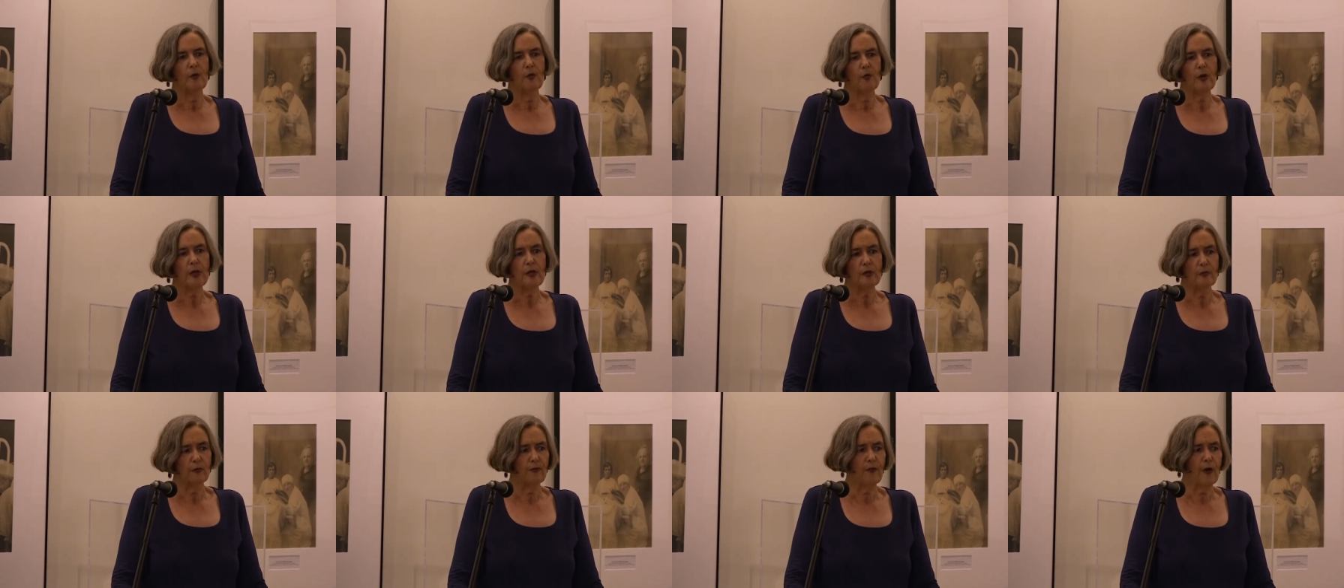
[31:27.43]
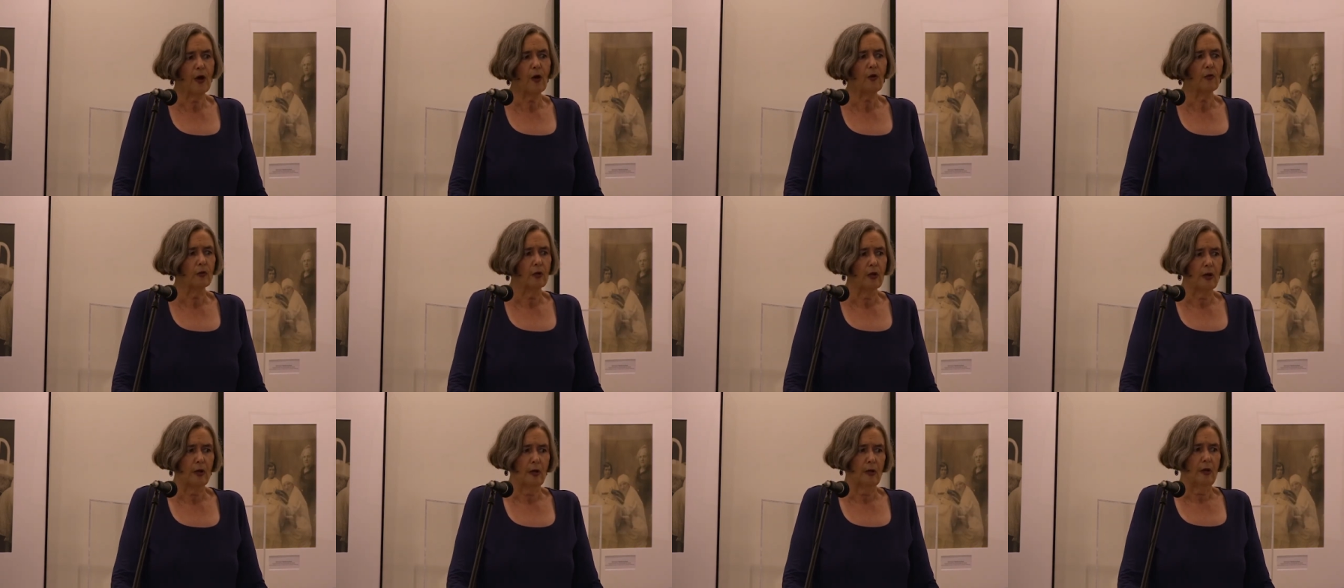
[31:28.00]
William
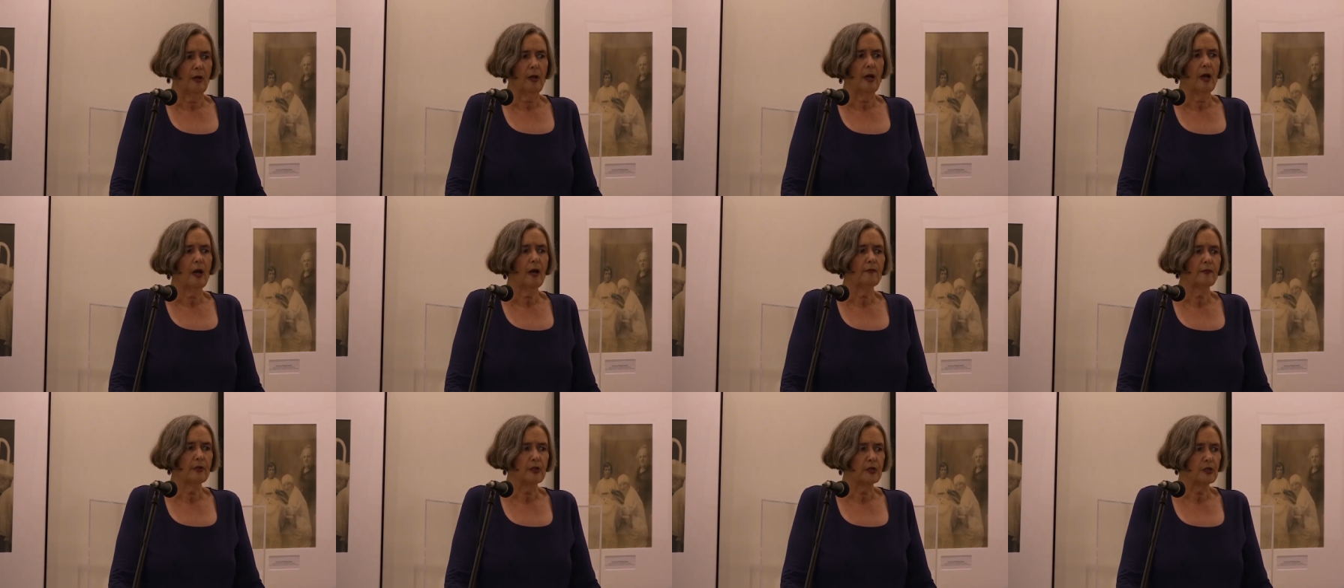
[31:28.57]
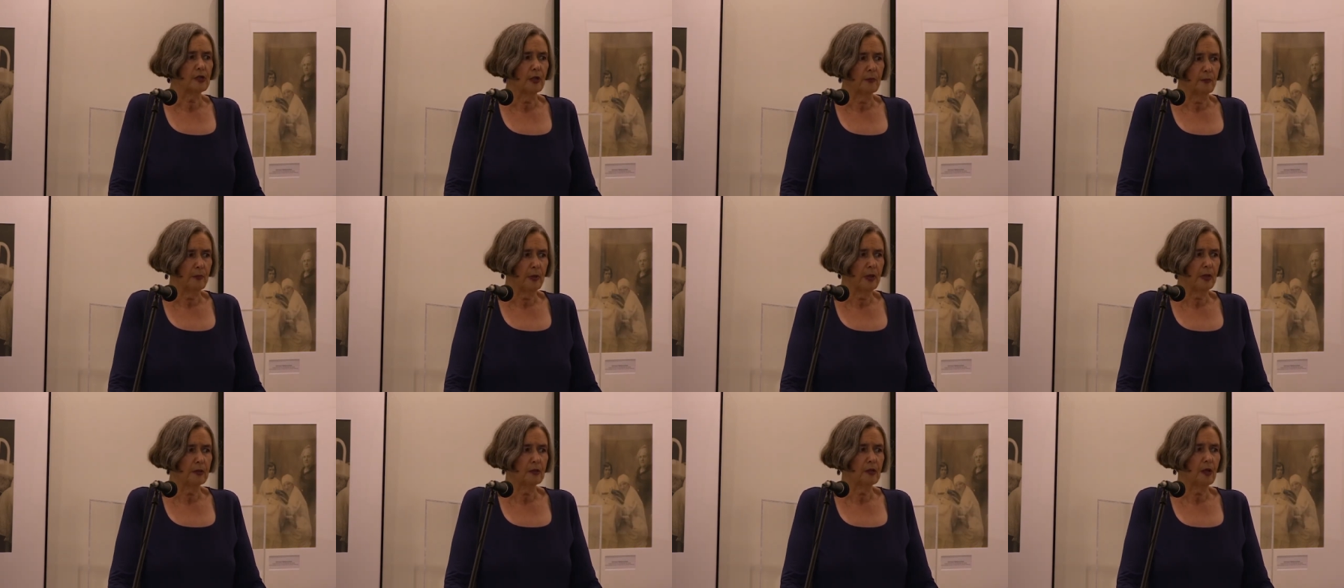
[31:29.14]
Faulkner obviously
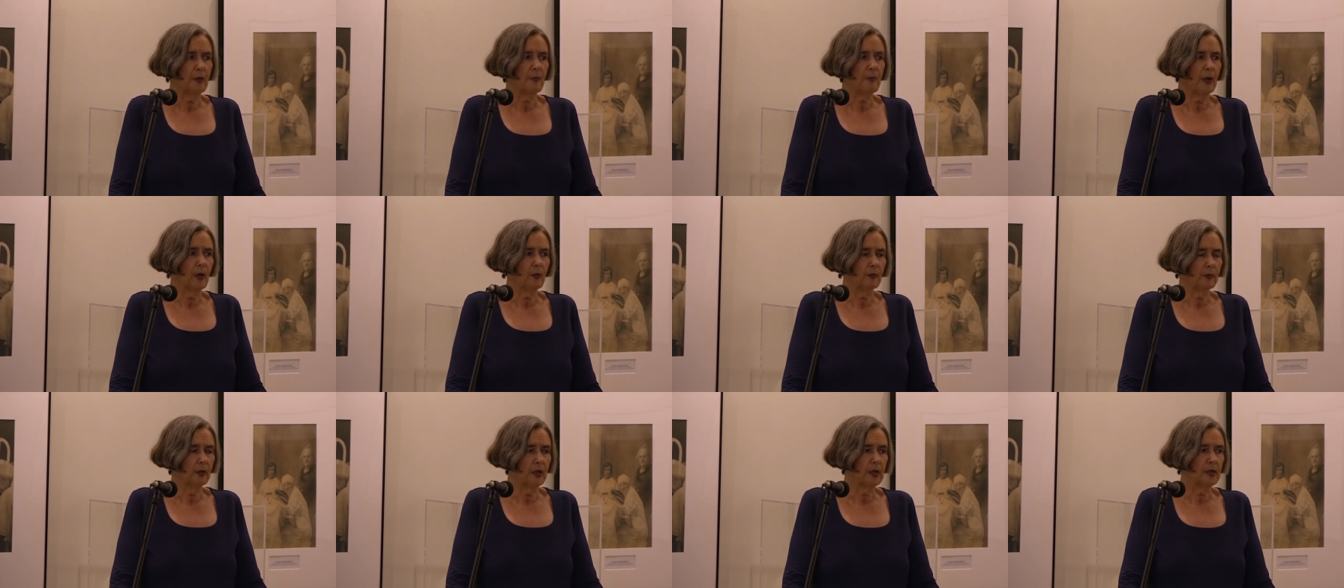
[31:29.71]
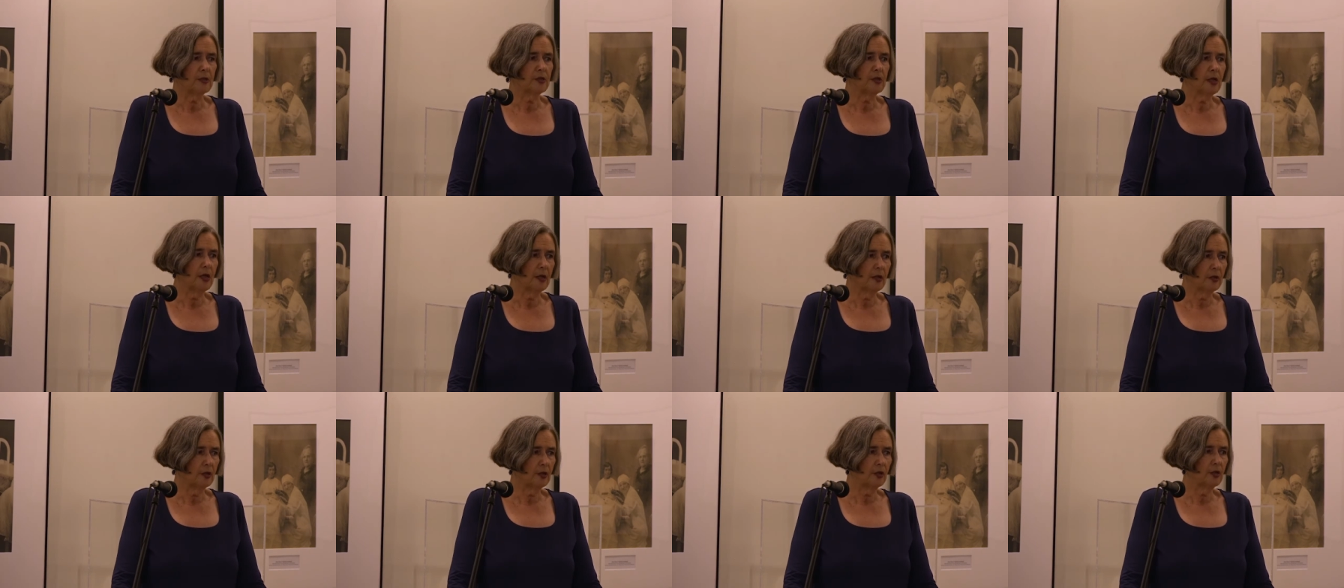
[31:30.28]
picked up on this
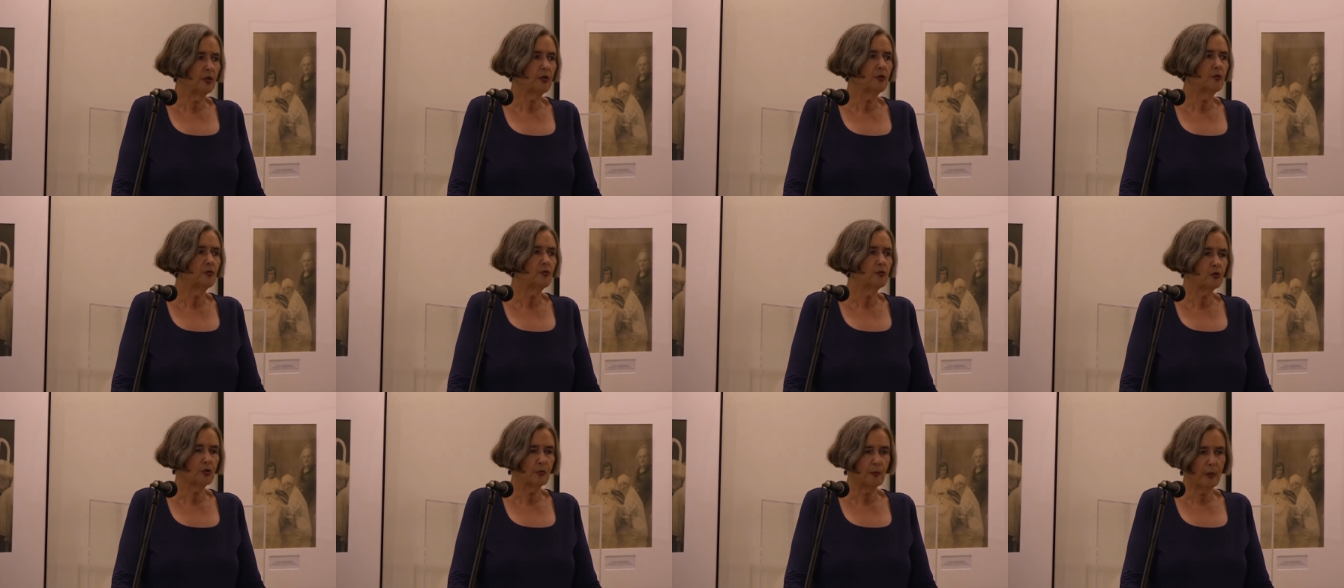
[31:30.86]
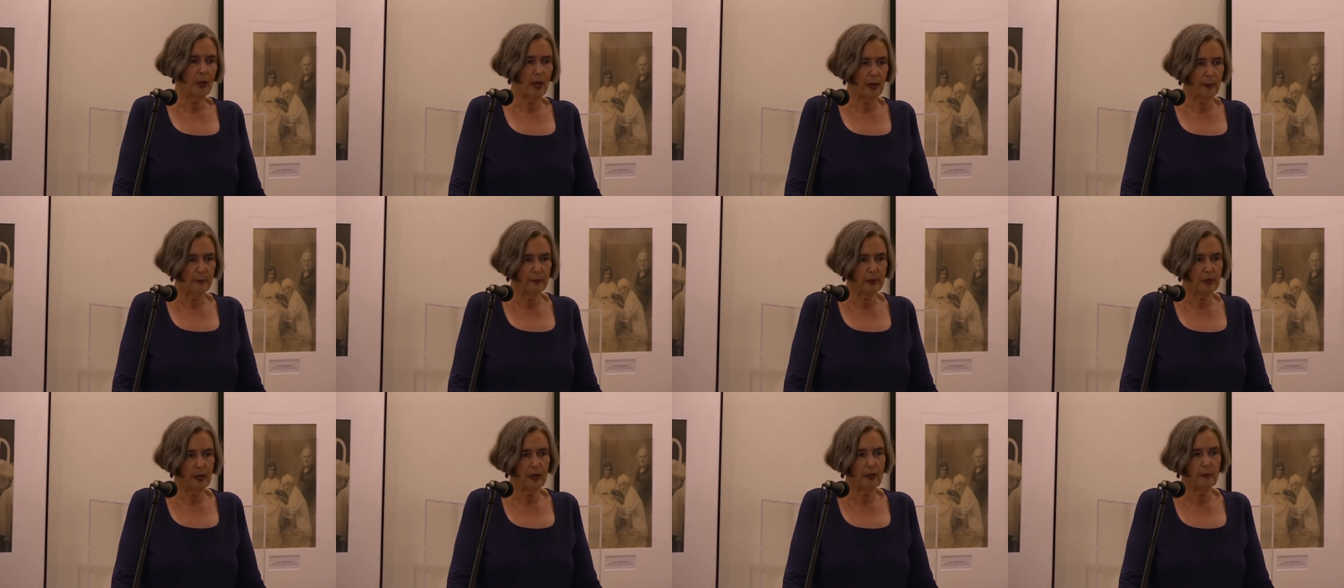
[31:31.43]
and used
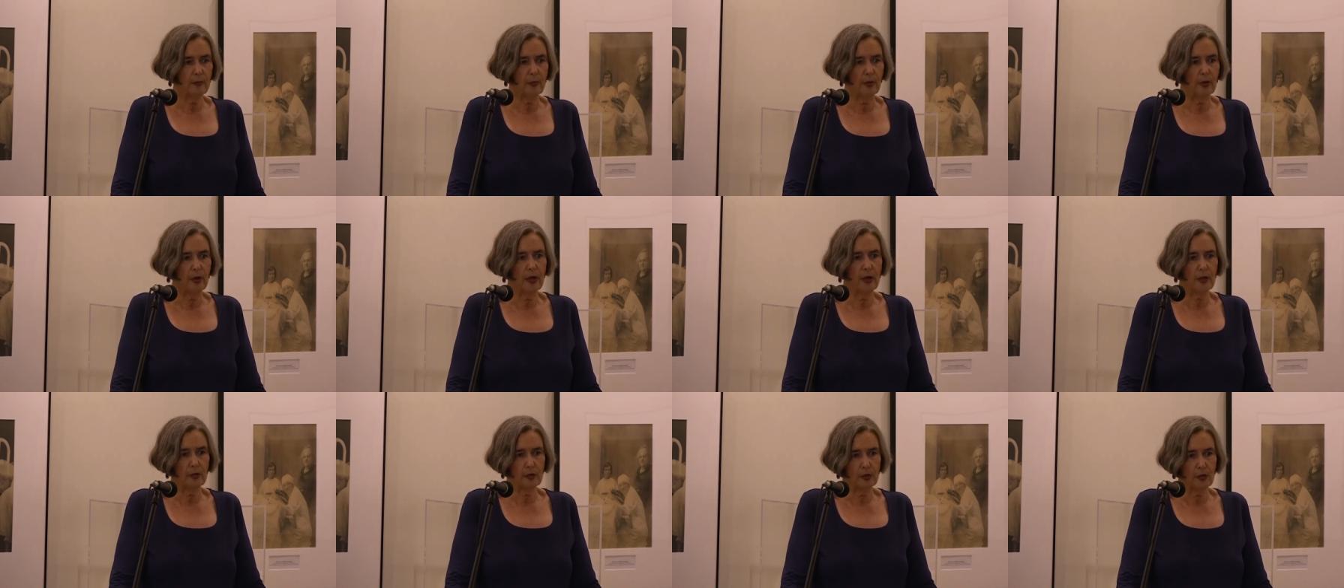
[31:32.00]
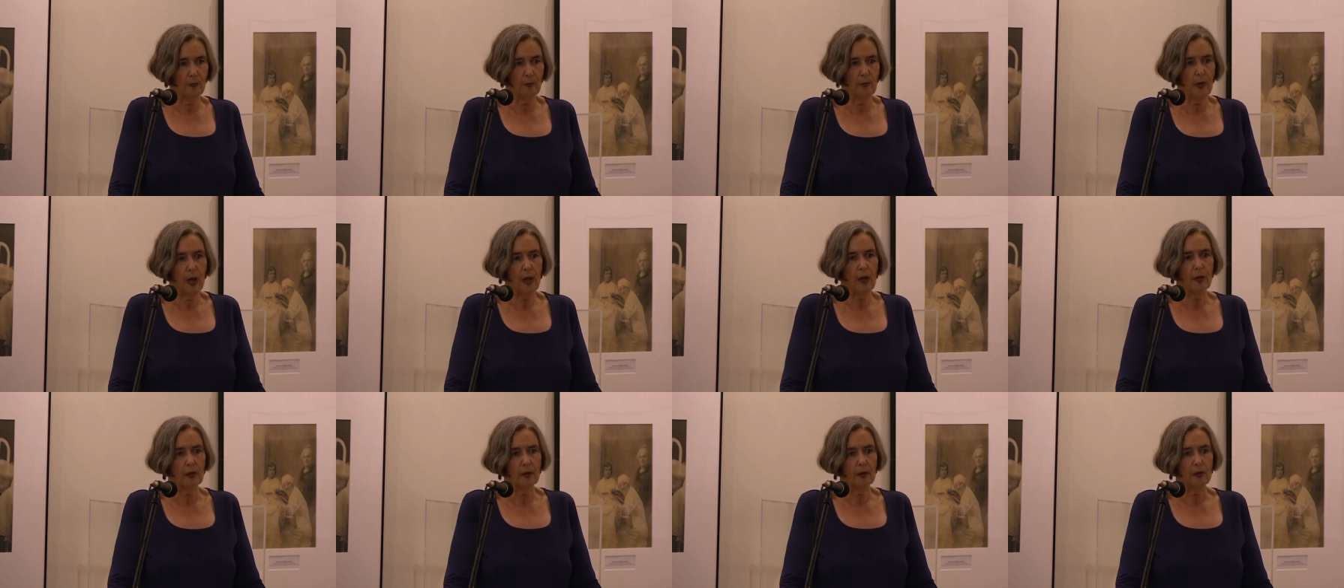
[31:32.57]
Pap Tabor as the
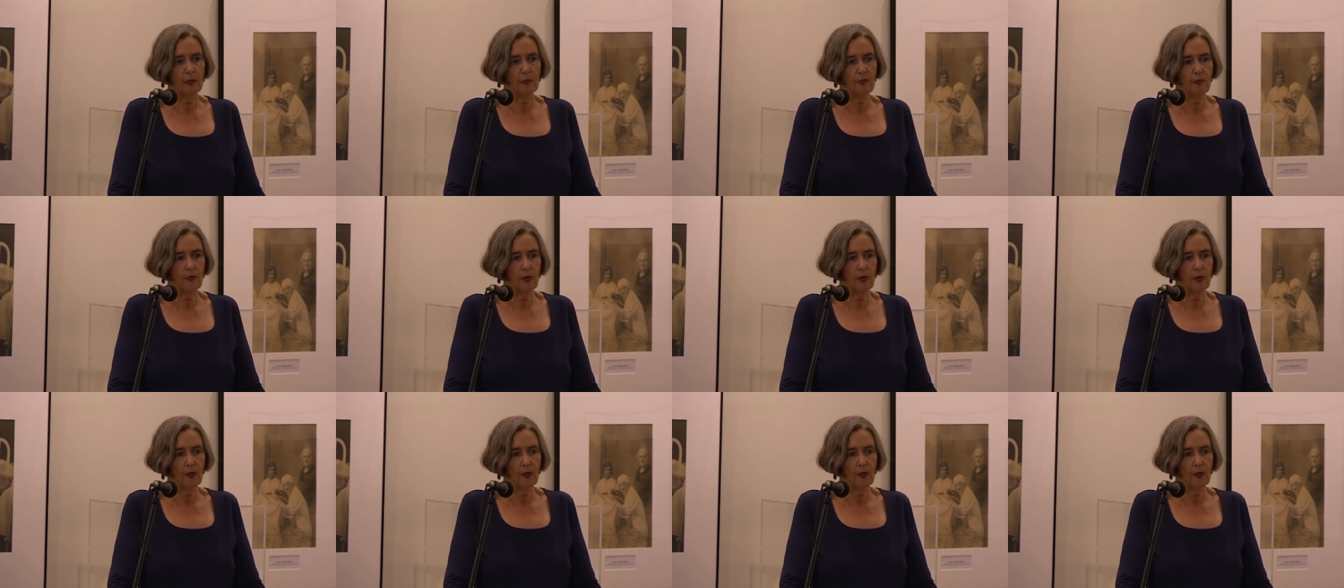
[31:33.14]
model